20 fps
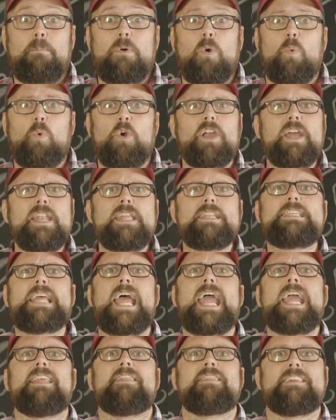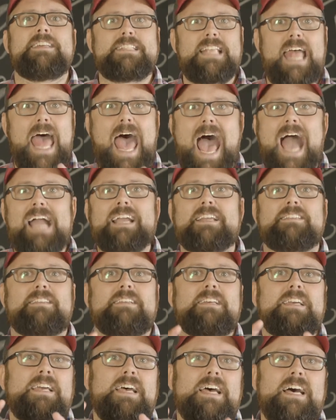but we're going to take this
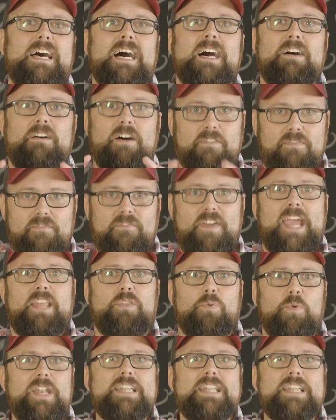act uh, of faith.